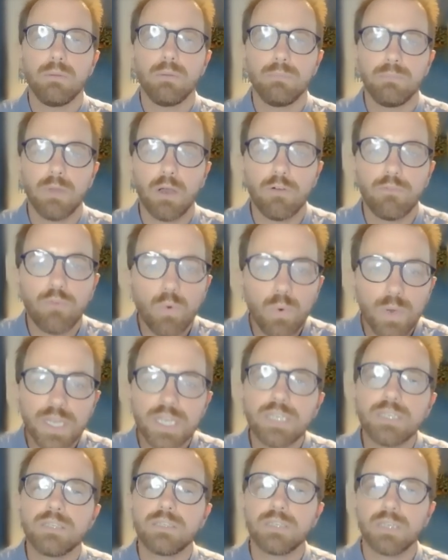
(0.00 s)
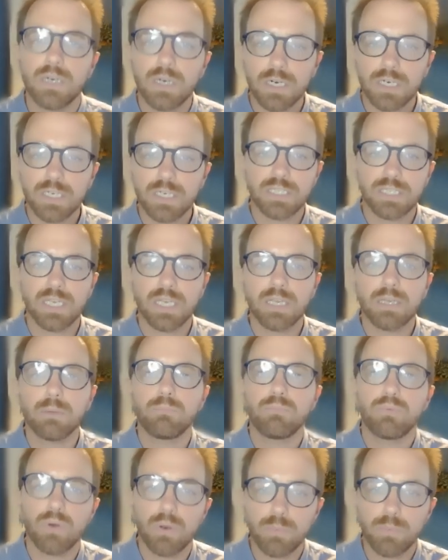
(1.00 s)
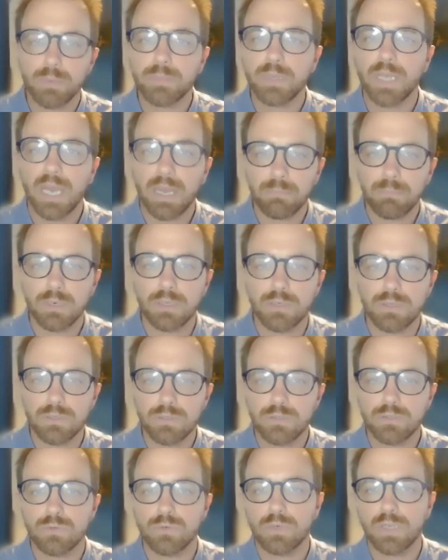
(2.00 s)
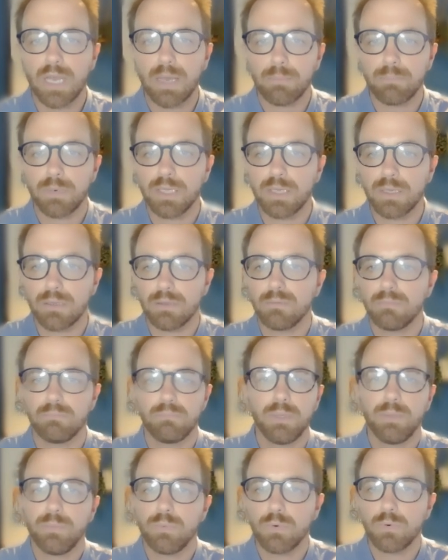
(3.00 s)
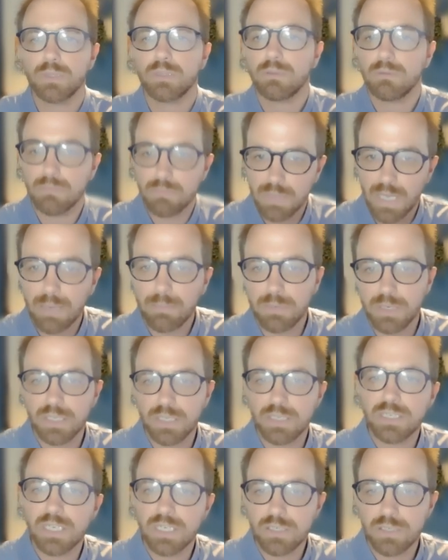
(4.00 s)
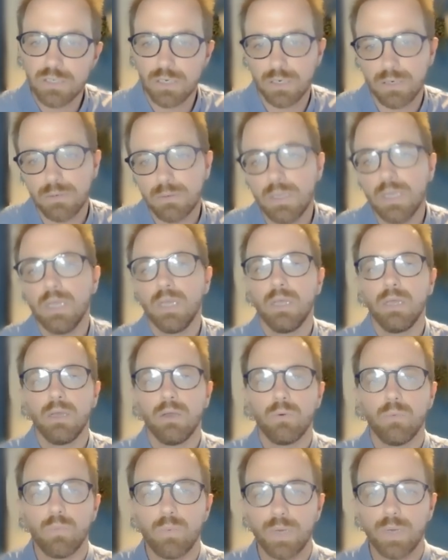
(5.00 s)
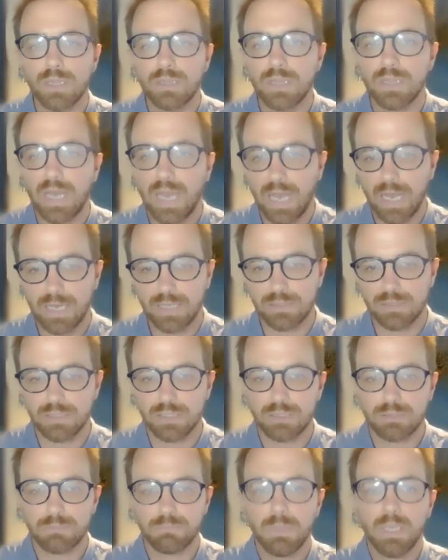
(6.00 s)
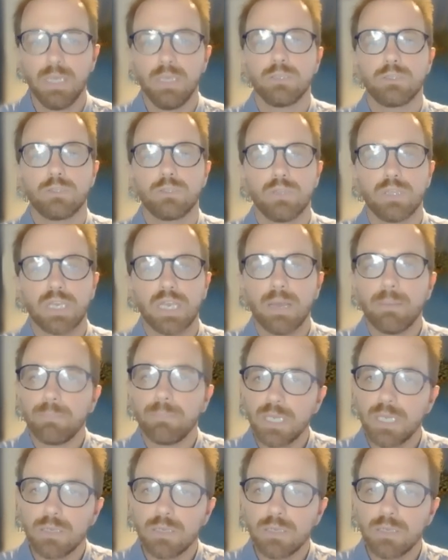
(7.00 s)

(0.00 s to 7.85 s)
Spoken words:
avoid targeting problem gamblers or people with gambling addiction with ads. So the campaign